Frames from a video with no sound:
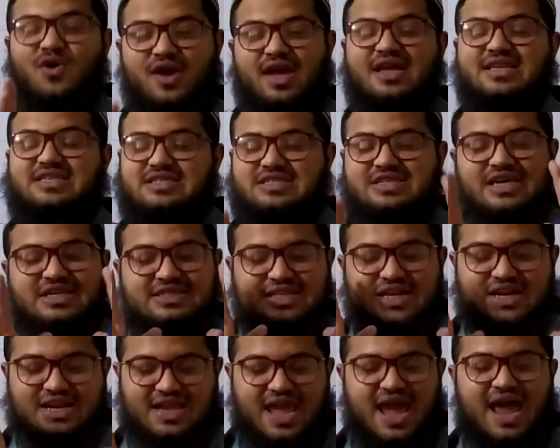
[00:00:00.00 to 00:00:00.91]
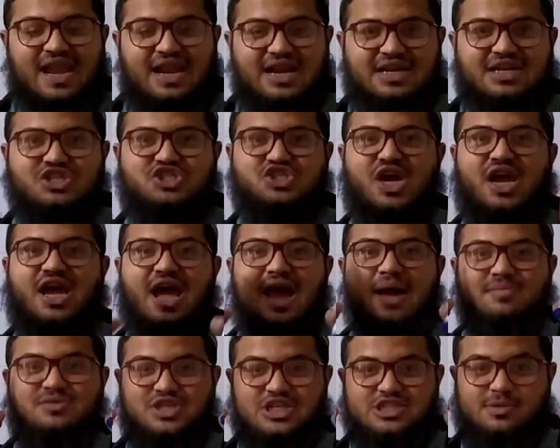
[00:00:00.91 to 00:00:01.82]
Okay, it's just a reality check.
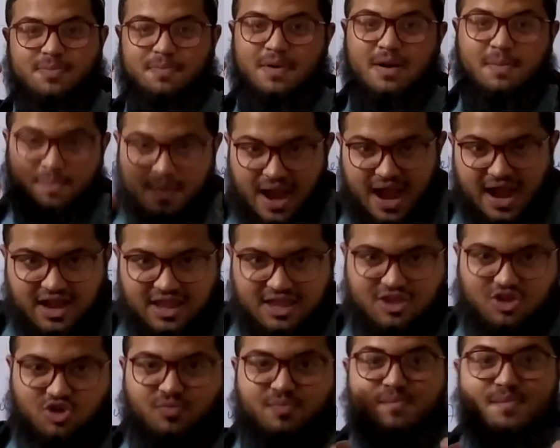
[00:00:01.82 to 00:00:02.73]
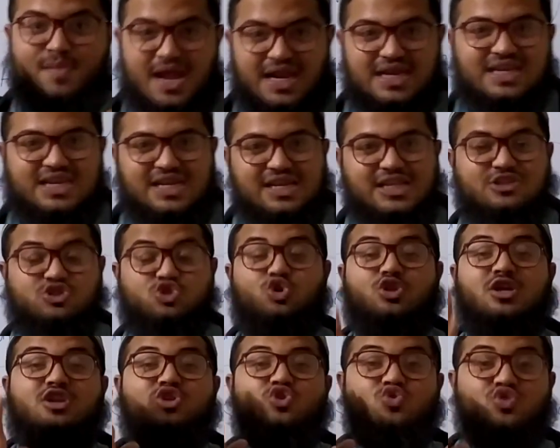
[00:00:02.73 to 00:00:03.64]
I'm just preparing you mentally
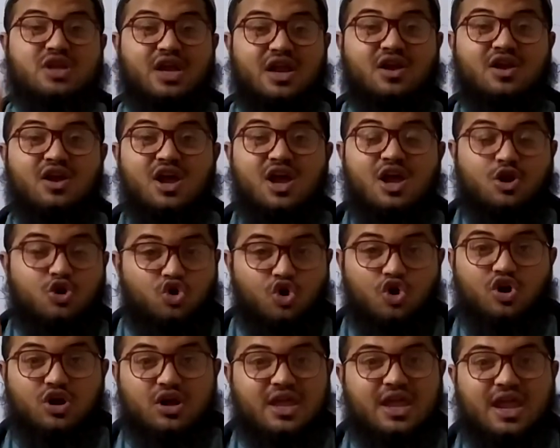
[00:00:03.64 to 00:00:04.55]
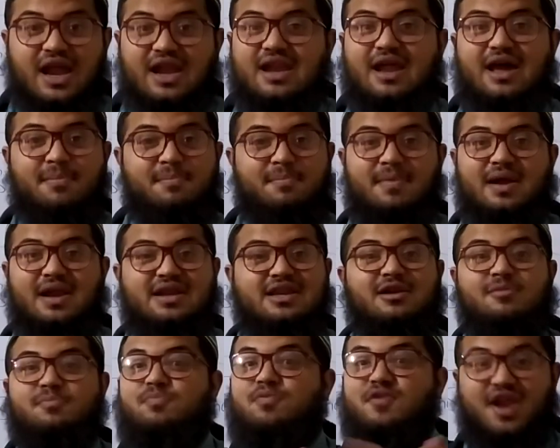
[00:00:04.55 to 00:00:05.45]
so that you don't get a
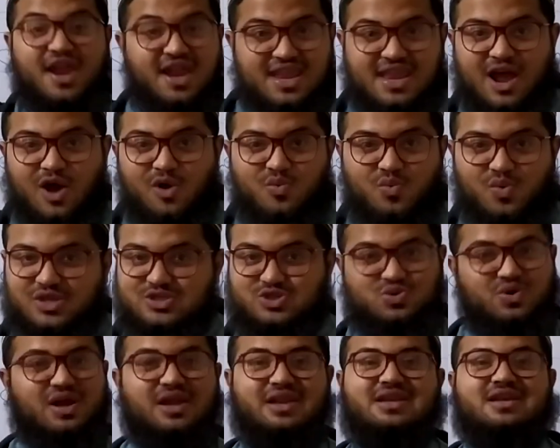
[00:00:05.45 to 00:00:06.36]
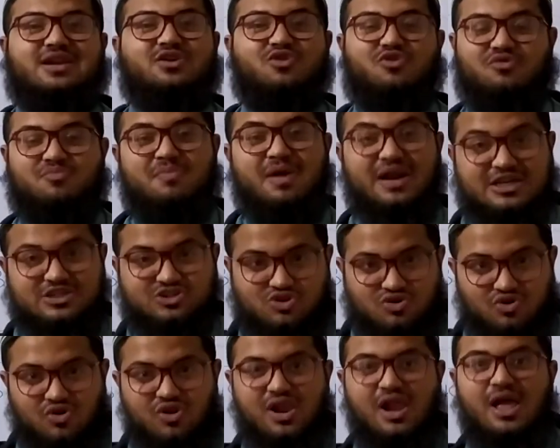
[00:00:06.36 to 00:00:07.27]
mental breakdown once you enter your med
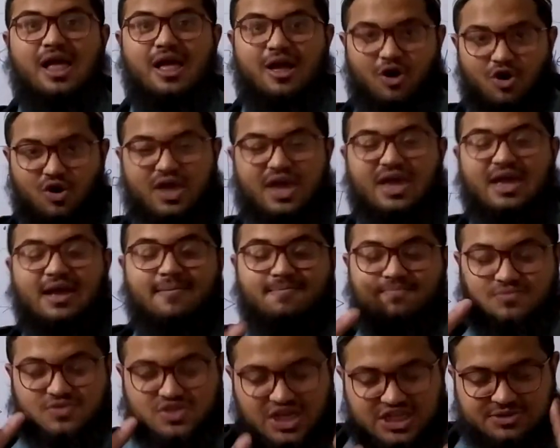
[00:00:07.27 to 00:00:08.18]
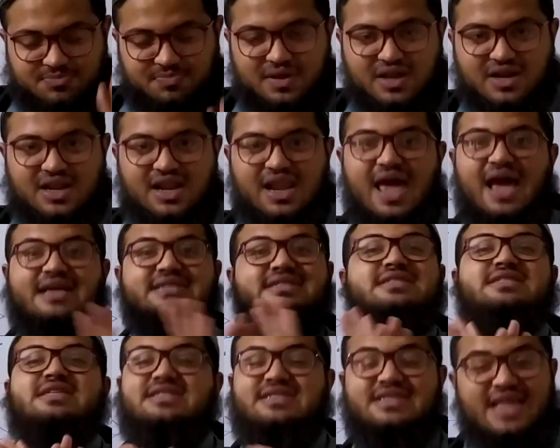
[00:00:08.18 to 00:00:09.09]
school. Okay, just be relaxed.
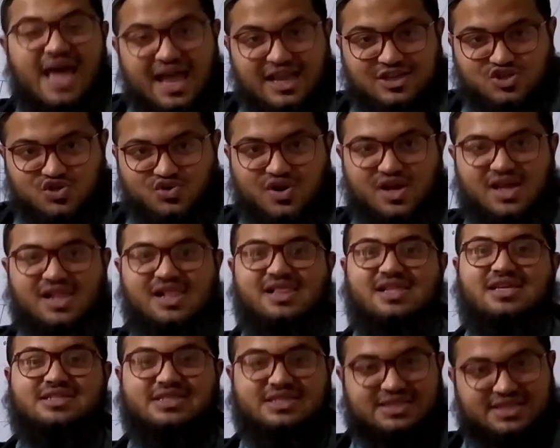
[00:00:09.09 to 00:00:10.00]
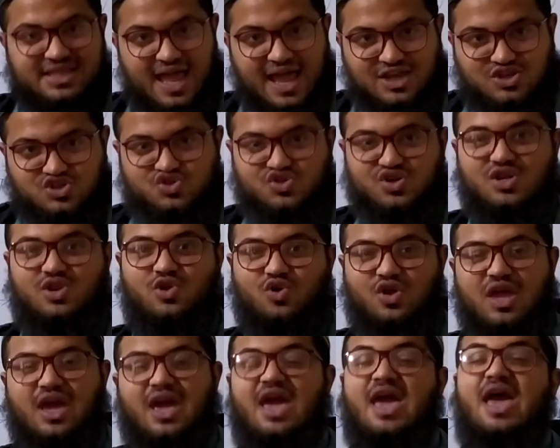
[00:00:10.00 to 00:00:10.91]
This is natural. This is natural.
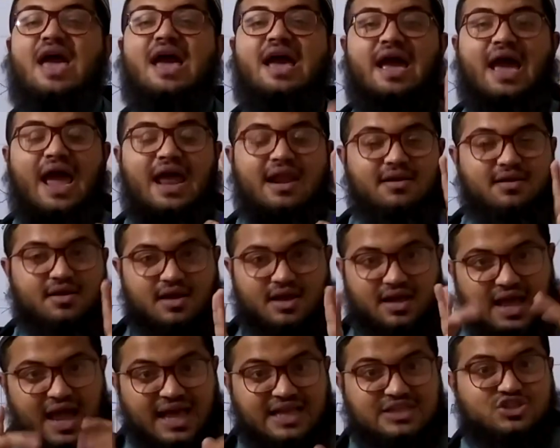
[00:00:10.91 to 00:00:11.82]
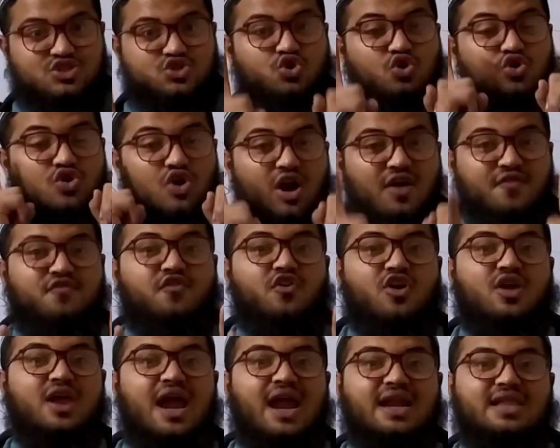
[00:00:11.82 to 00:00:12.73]
Okay, and guys, do not
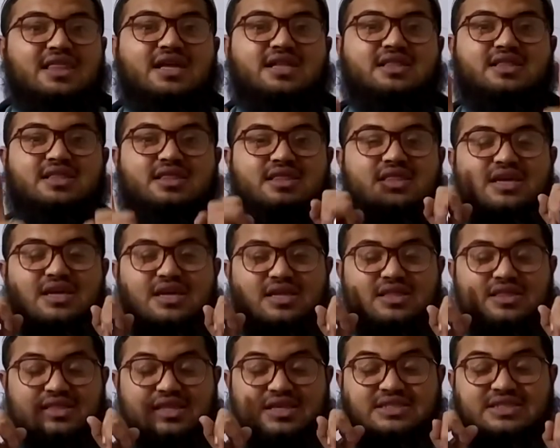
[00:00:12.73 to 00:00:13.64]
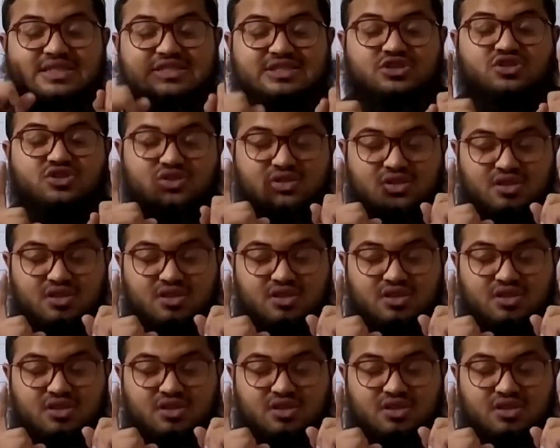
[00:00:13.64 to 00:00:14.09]
forget that this is